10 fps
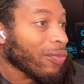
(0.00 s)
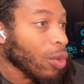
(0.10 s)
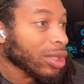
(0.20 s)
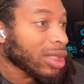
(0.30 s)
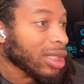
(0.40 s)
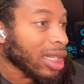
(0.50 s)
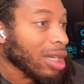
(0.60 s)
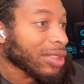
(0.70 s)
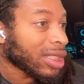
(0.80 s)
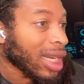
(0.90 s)
forces the
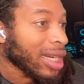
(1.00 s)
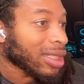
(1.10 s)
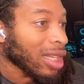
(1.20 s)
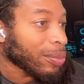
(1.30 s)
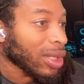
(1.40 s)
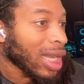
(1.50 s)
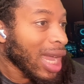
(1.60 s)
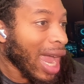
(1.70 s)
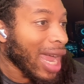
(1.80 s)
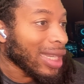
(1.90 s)
devs to change something
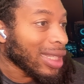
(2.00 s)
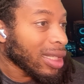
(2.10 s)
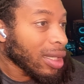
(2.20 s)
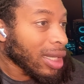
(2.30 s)
and